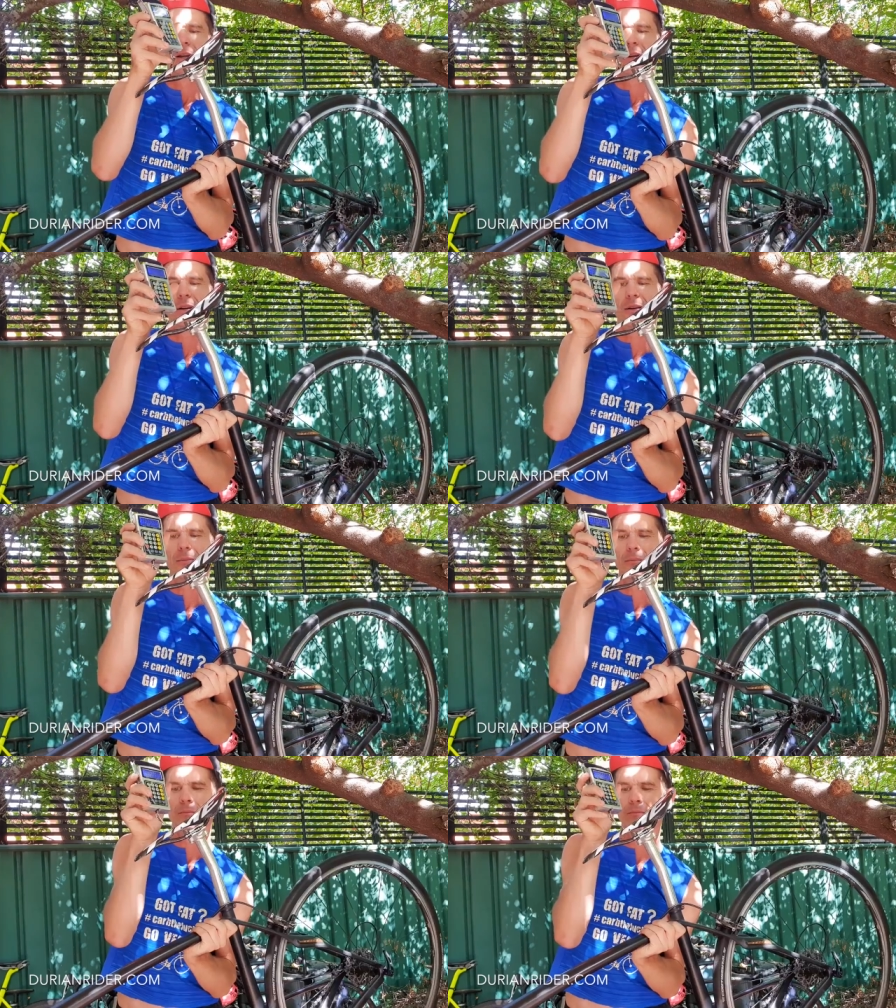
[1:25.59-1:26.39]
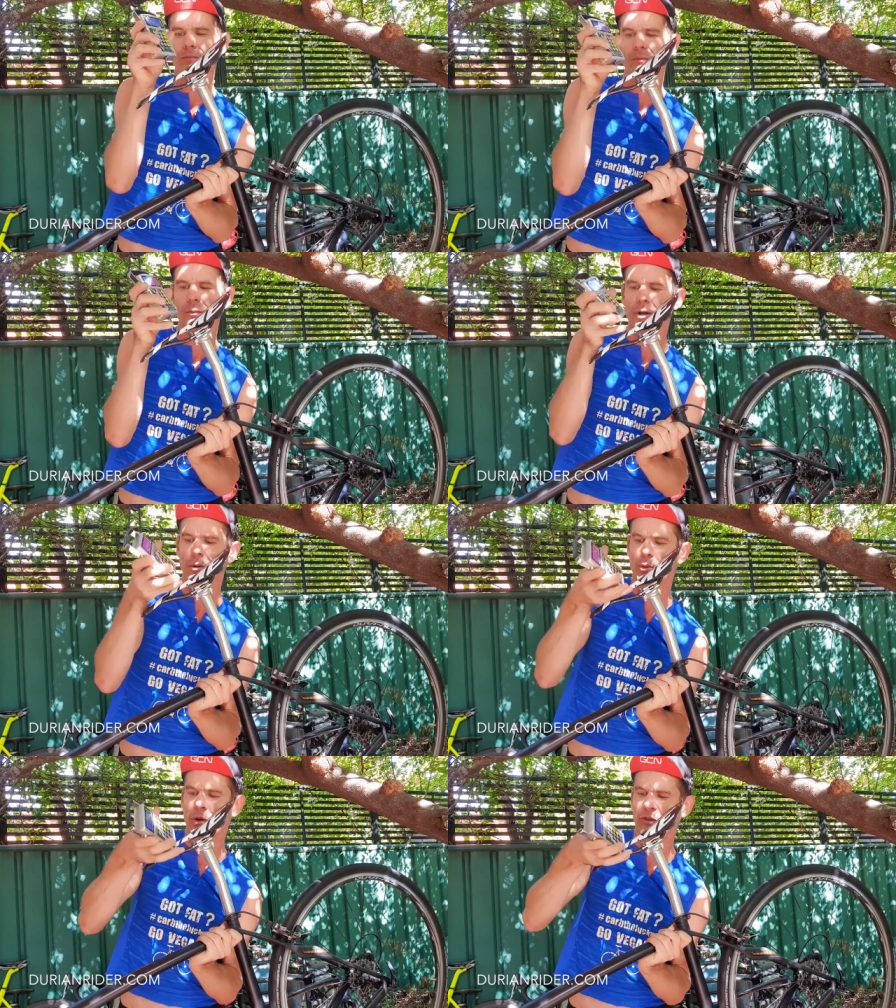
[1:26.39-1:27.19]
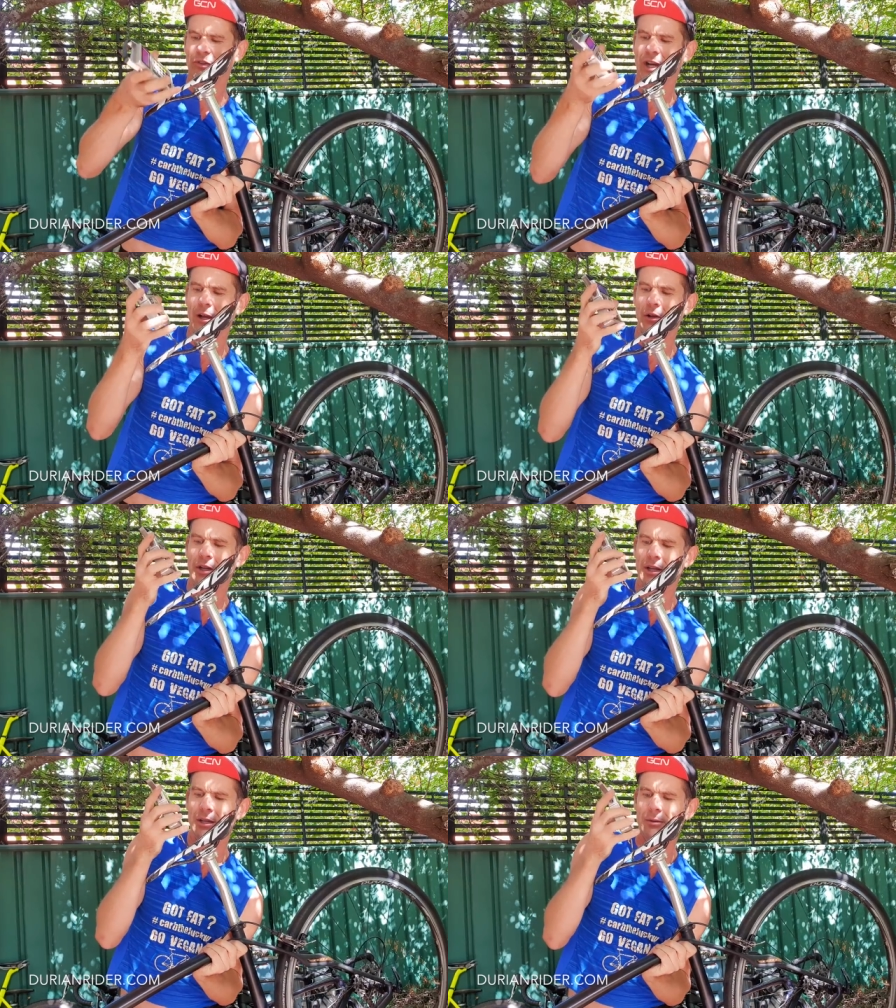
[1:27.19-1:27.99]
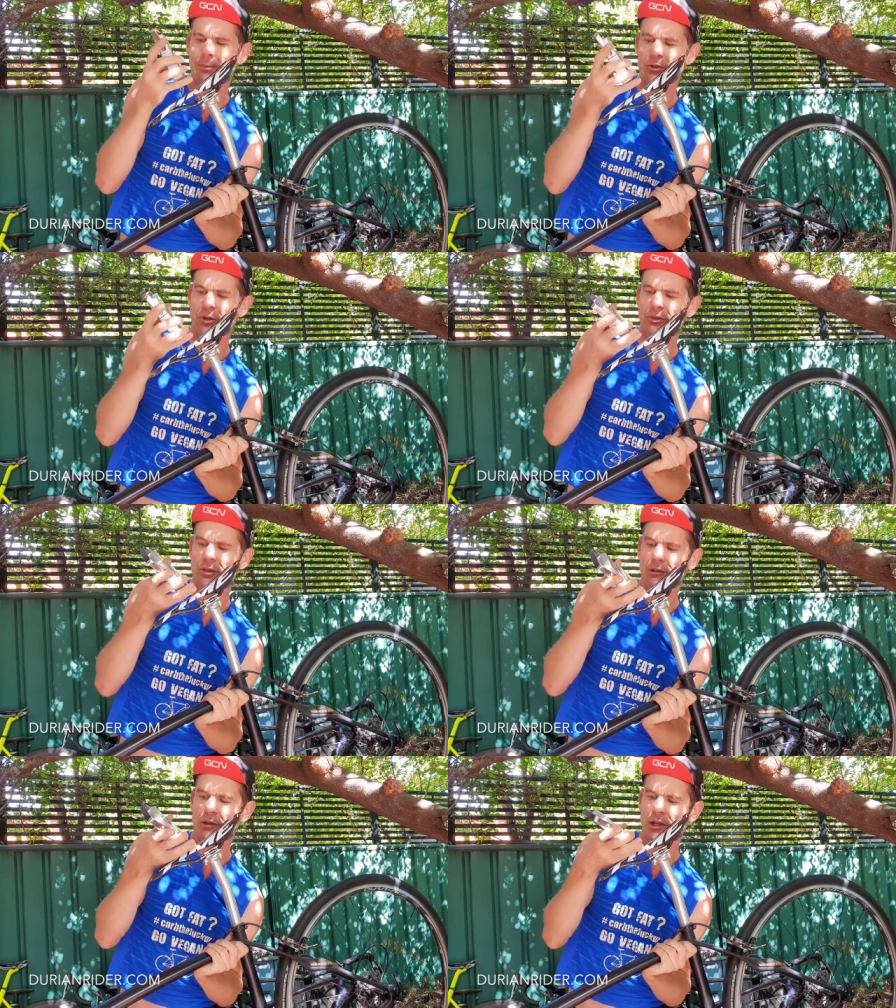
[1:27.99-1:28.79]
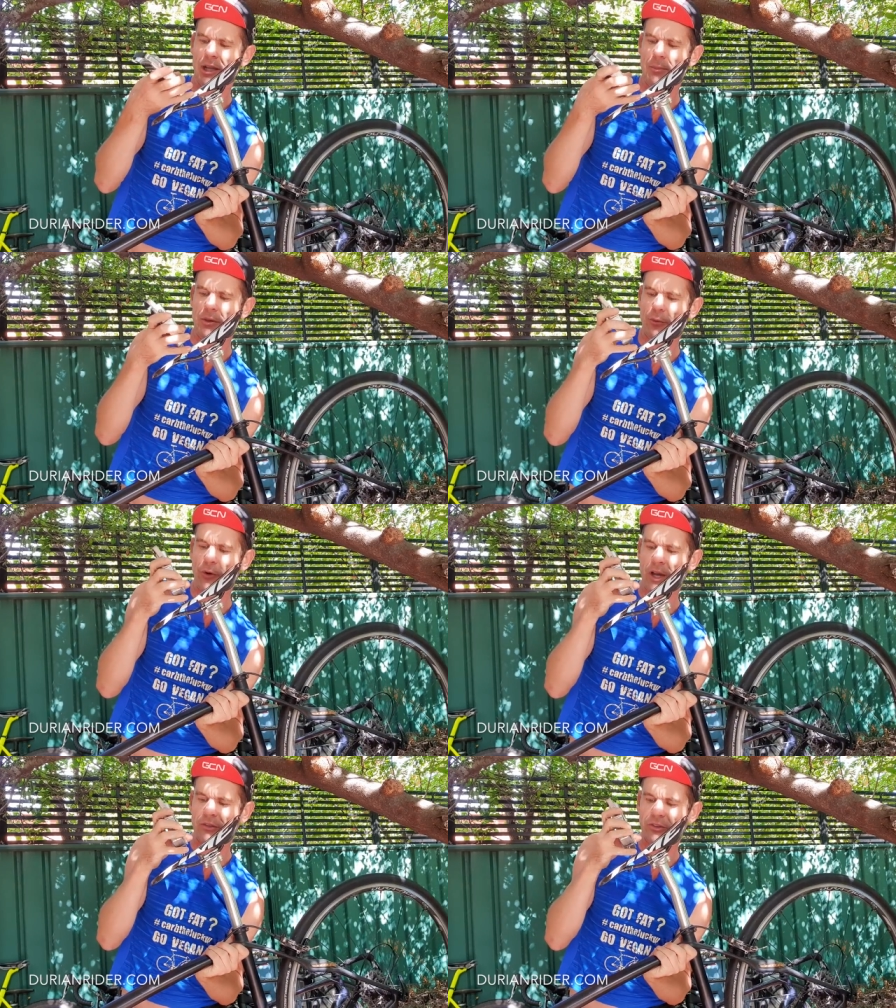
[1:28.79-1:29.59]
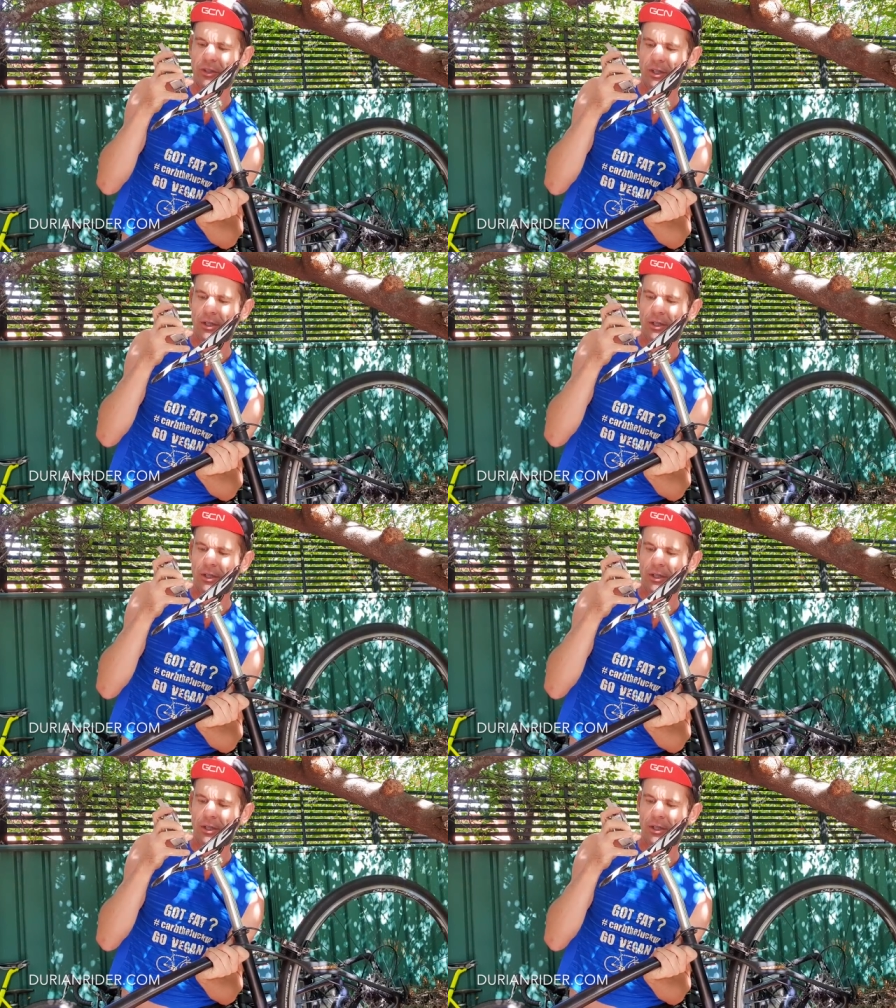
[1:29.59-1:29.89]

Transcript: Um, I'm gonna put this scale on here, make sure it doesn't hit me in the face.